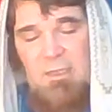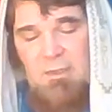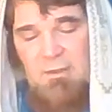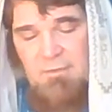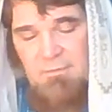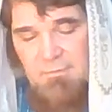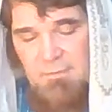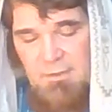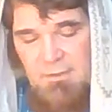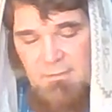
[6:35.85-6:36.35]

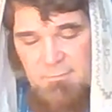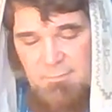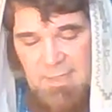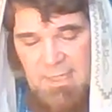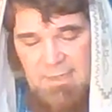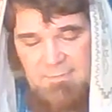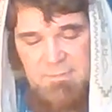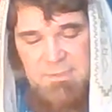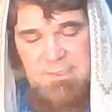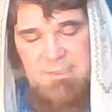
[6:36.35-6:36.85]
of, of
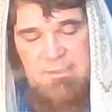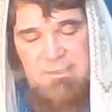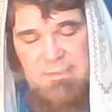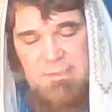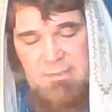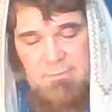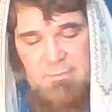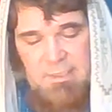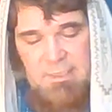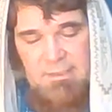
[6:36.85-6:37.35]

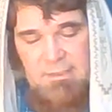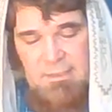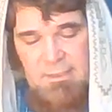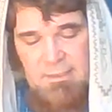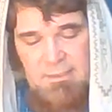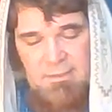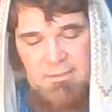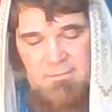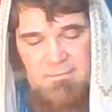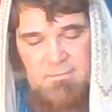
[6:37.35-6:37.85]
baptism, eh,
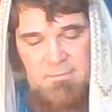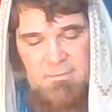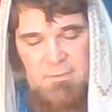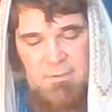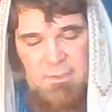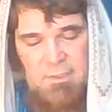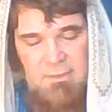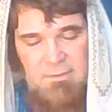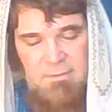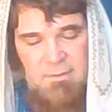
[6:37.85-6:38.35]
uh,
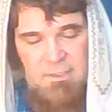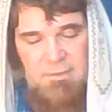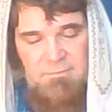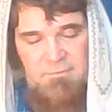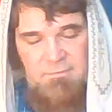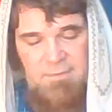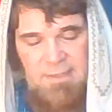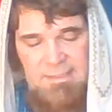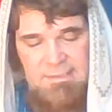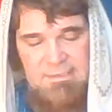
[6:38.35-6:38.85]
of
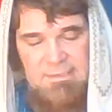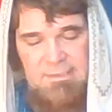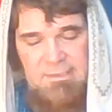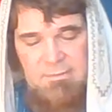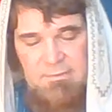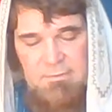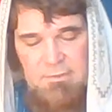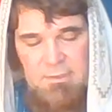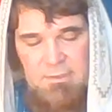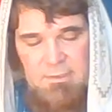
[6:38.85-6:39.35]

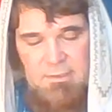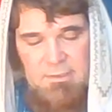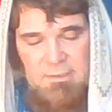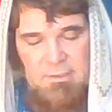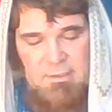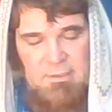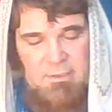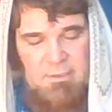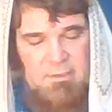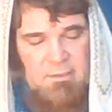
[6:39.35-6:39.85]
confessing
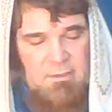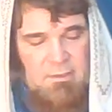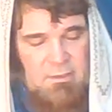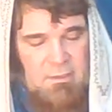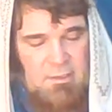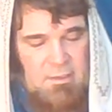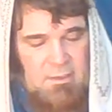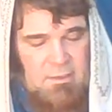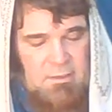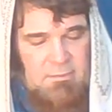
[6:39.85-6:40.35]

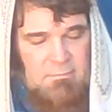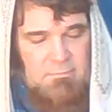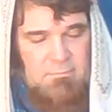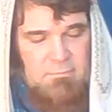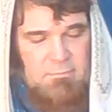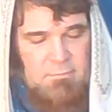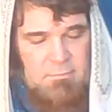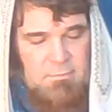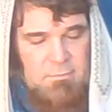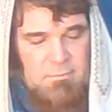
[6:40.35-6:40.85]

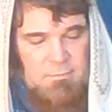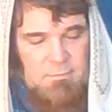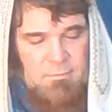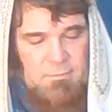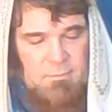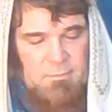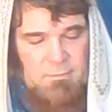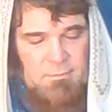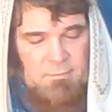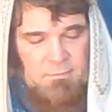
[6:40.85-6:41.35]
um,
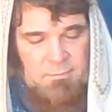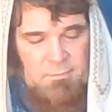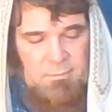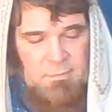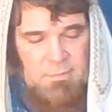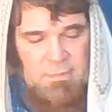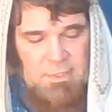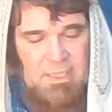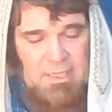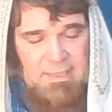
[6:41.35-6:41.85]

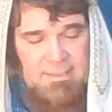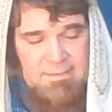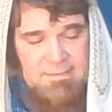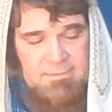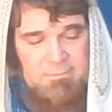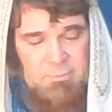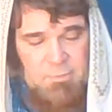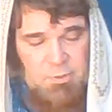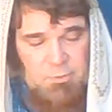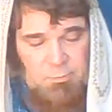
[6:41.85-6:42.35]

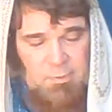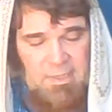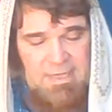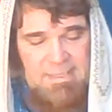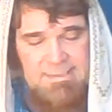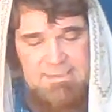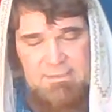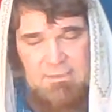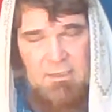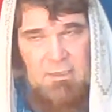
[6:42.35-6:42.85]
God's
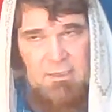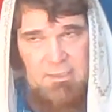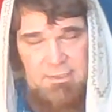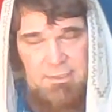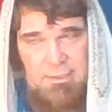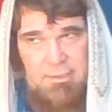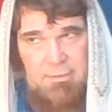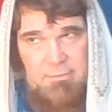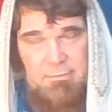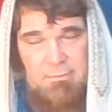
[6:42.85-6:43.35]
grace on
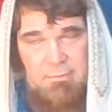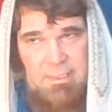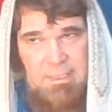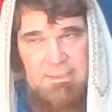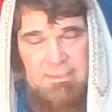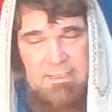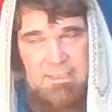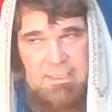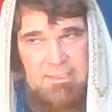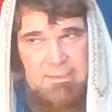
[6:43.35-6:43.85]
you
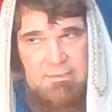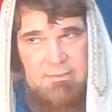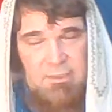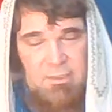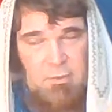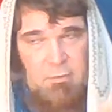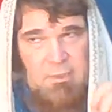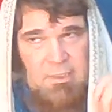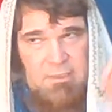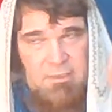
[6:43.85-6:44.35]
and, and
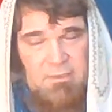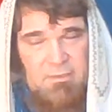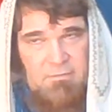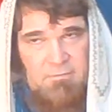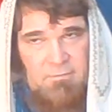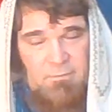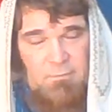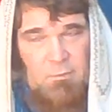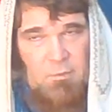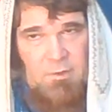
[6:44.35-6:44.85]
going
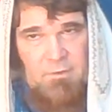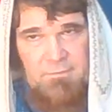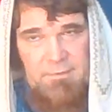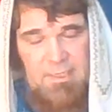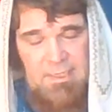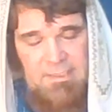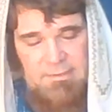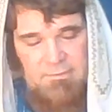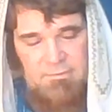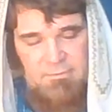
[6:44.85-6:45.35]
forth
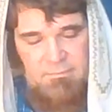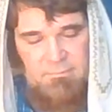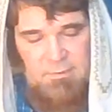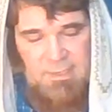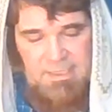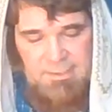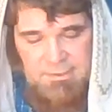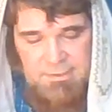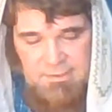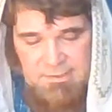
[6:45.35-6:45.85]
in
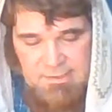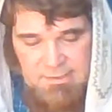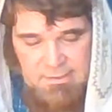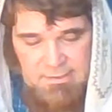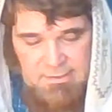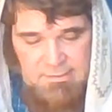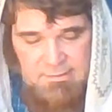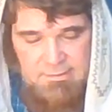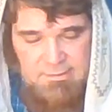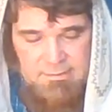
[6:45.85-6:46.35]

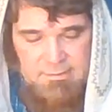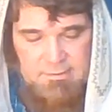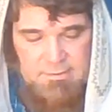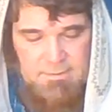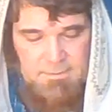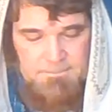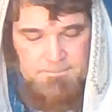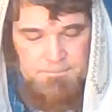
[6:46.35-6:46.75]
righteousness.